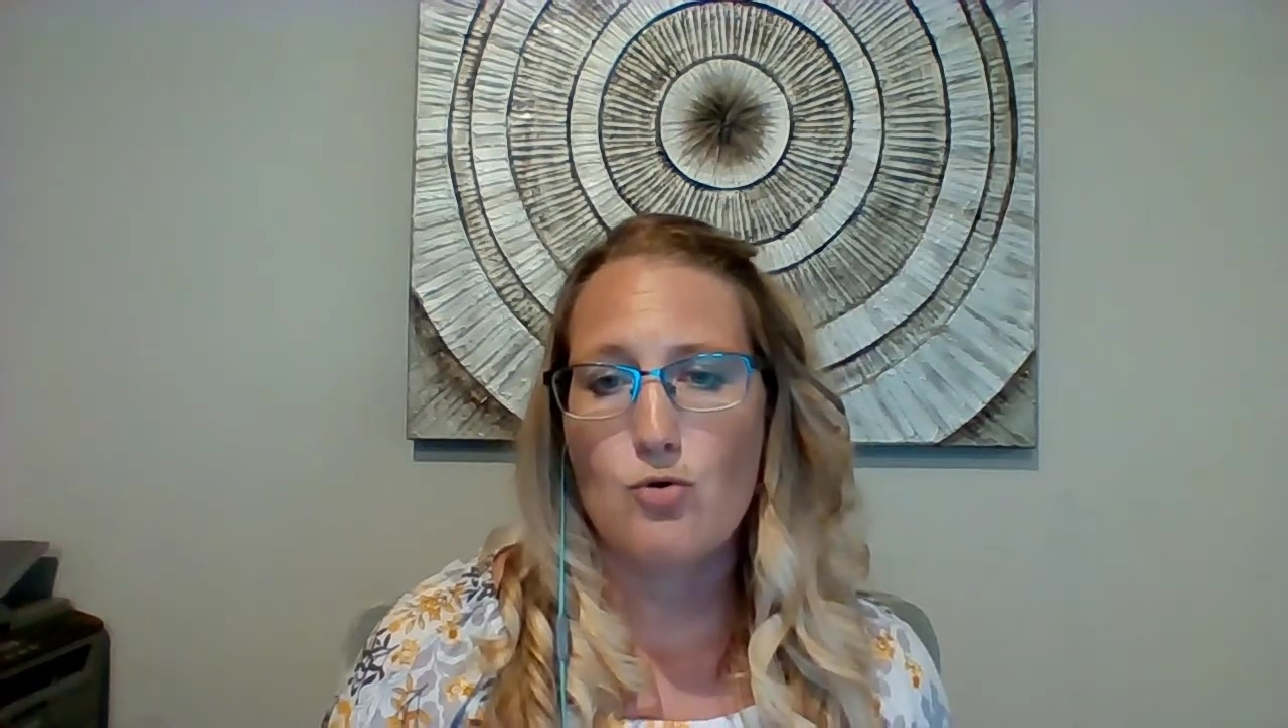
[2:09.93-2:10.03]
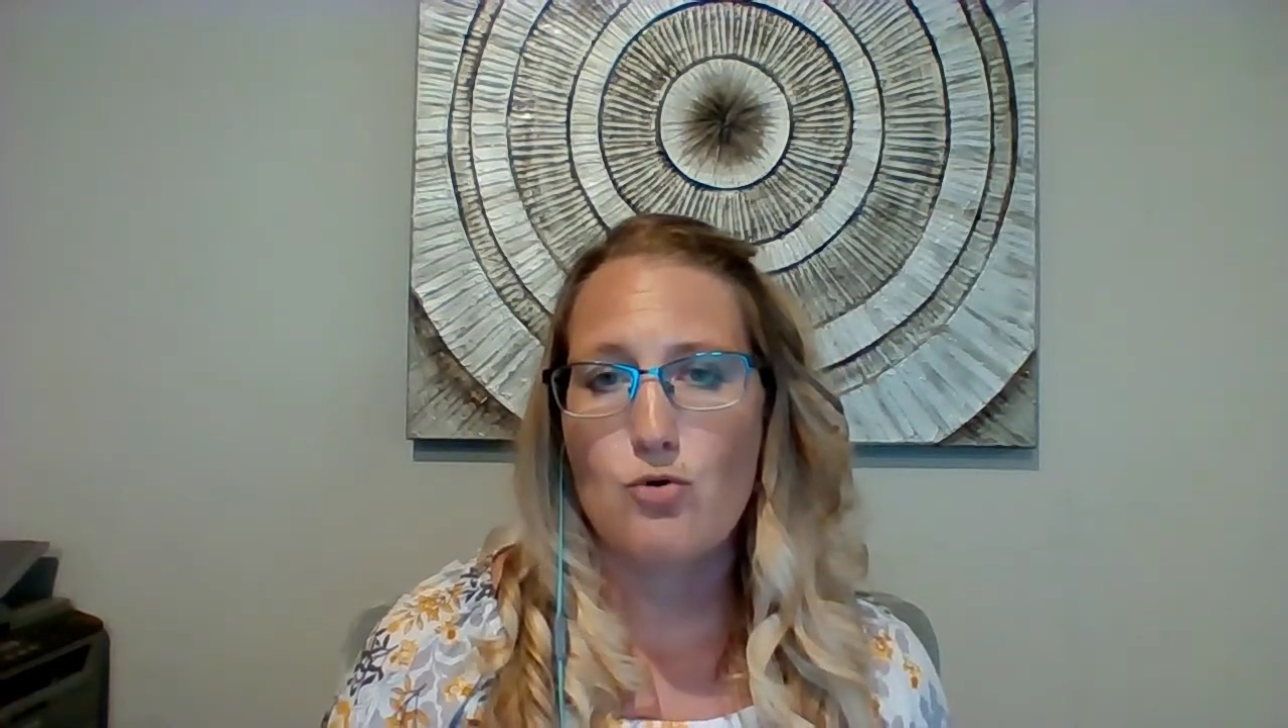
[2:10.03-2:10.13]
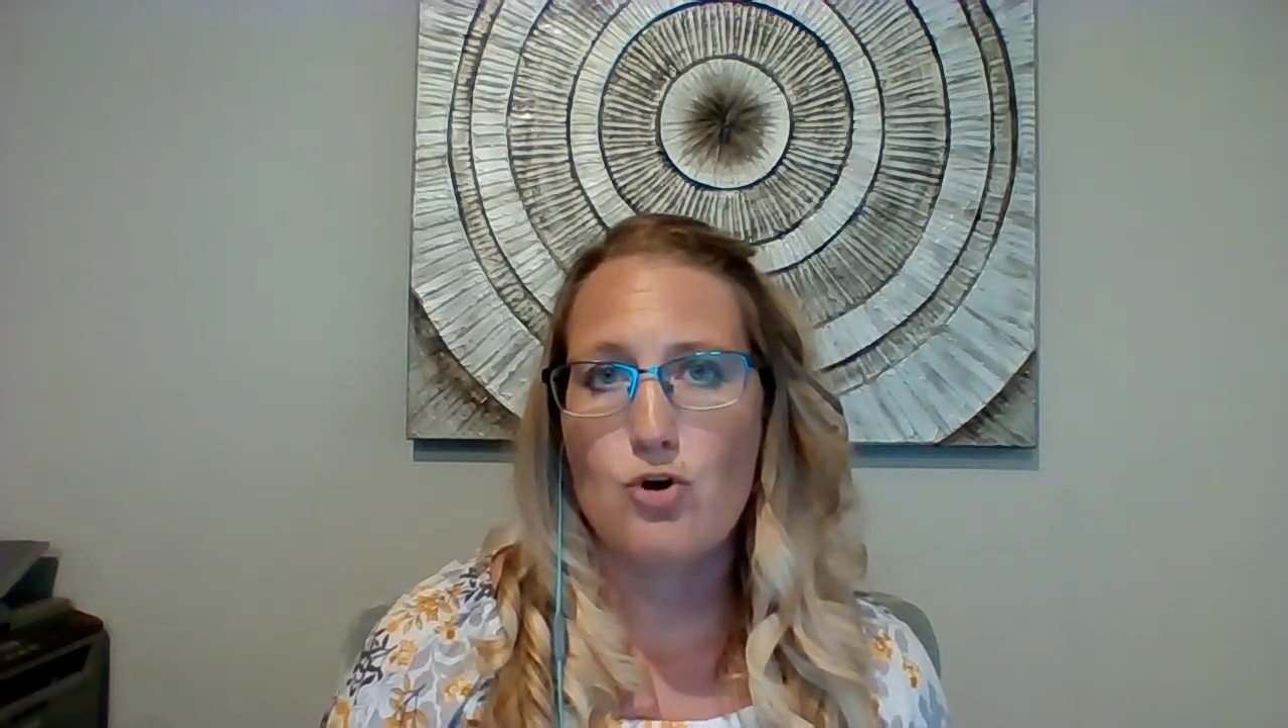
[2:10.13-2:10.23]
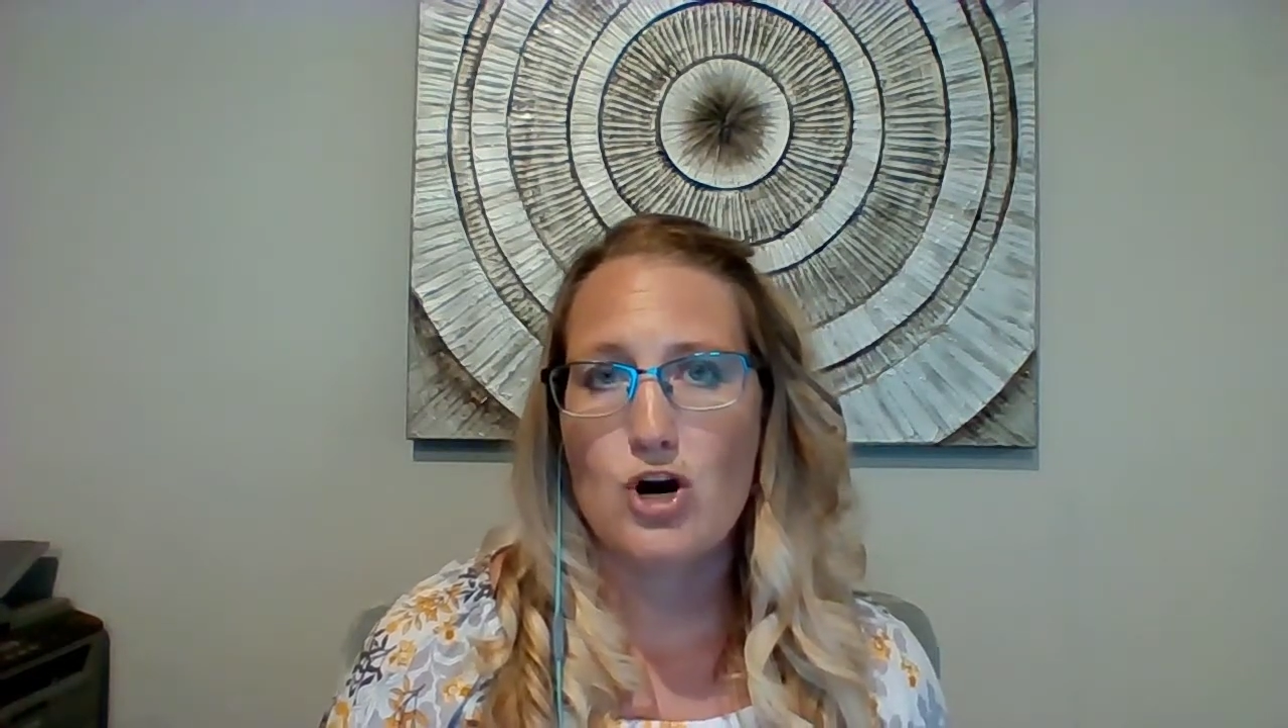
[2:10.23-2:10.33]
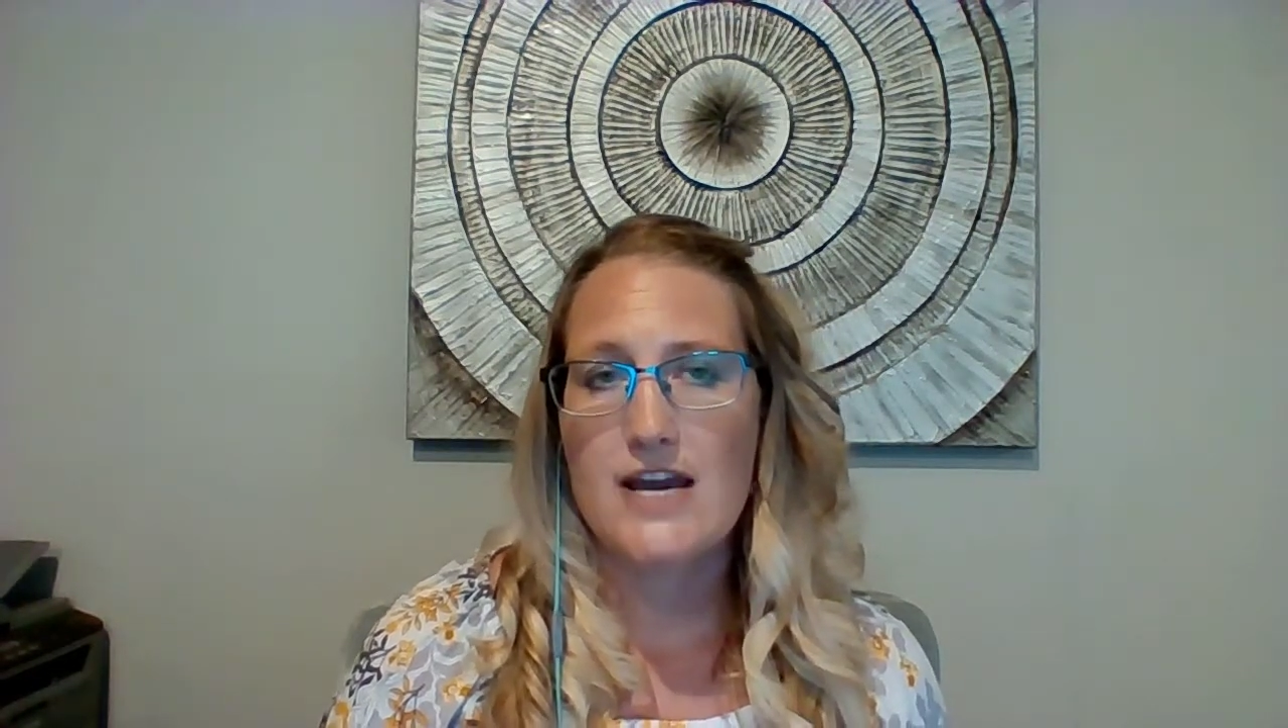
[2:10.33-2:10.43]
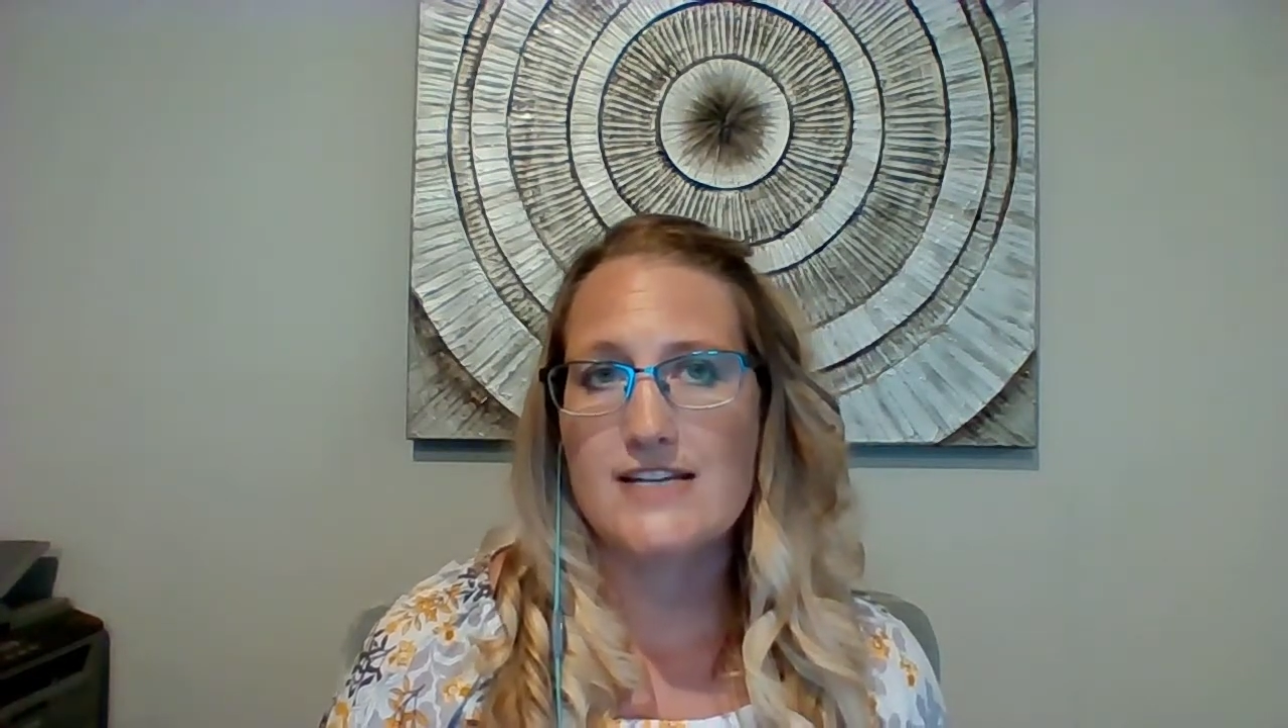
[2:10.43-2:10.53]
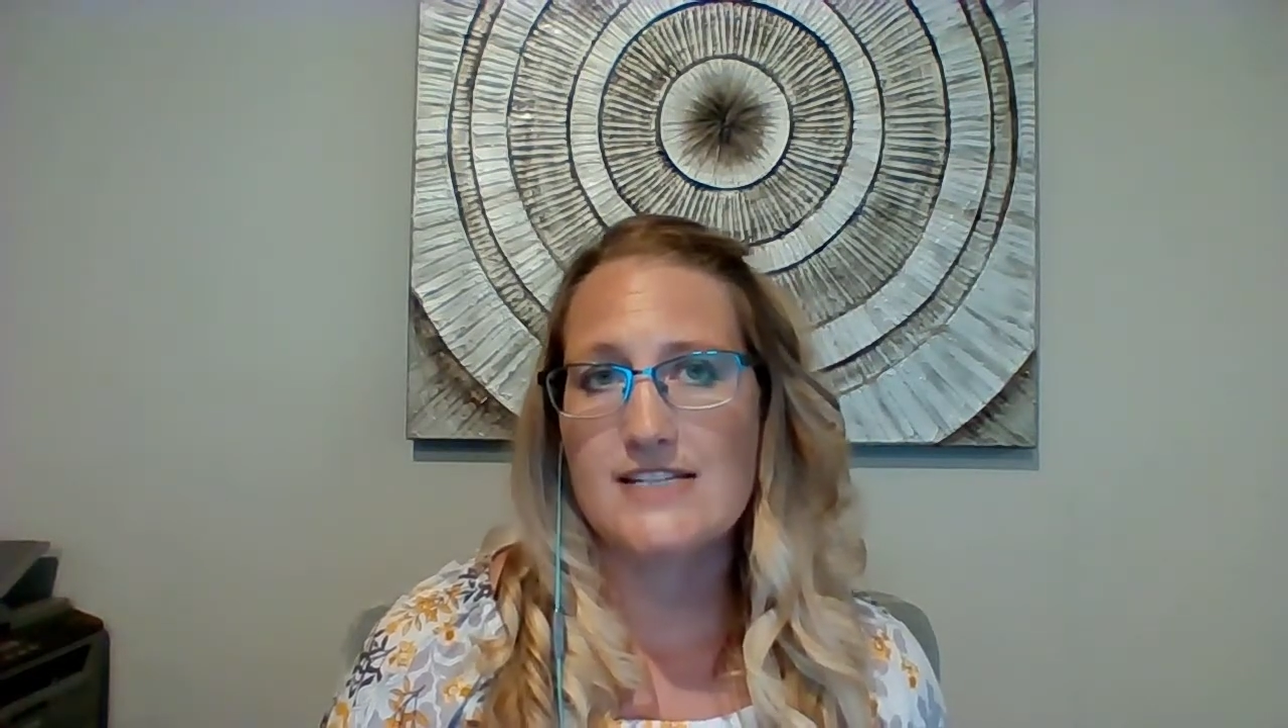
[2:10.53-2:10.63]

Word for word: or a